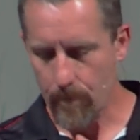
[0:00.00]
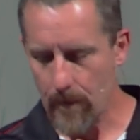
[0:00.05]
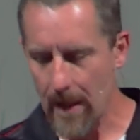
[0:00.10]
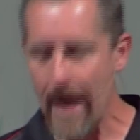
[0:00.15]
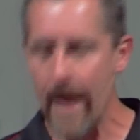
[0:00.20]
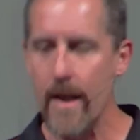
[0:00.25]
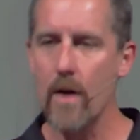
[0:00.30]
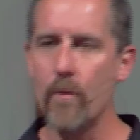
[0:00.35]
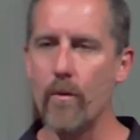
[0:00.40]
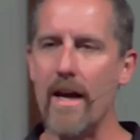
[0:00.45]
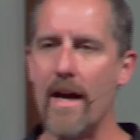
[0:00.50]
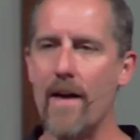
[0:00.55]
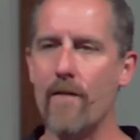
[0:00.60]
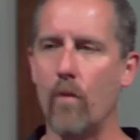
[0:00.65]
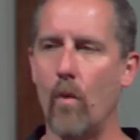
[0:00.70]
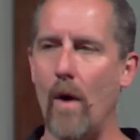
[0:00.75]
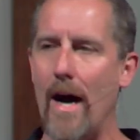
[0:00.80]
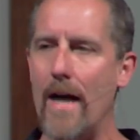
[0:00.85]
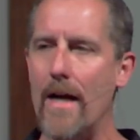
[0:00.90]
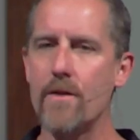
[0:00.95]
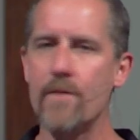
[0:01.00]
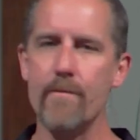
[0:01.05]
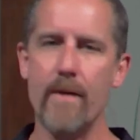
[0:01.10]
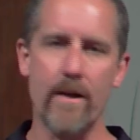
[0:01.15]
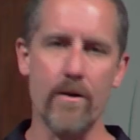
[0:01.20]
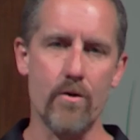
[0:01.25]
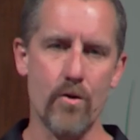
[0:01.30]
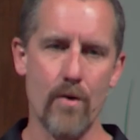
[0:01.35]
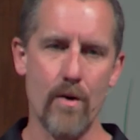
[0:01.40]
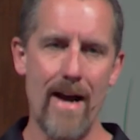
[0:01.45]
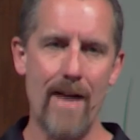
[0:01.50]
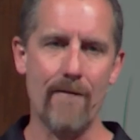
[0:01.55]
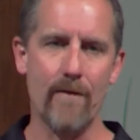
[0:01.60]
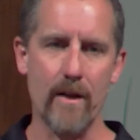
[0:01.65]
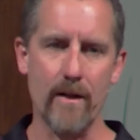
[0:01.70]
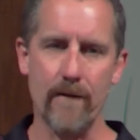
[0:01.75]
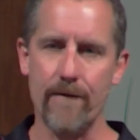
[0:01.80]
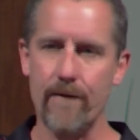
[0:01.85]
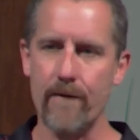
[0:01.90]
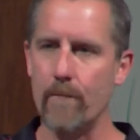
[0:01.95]
And then we have wise men
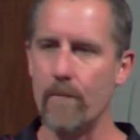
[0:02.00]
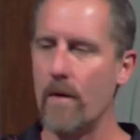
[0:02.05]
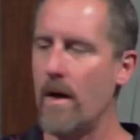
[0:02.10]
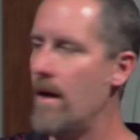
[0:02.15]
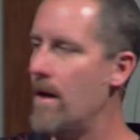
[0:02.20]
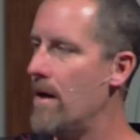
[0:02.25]
traveling from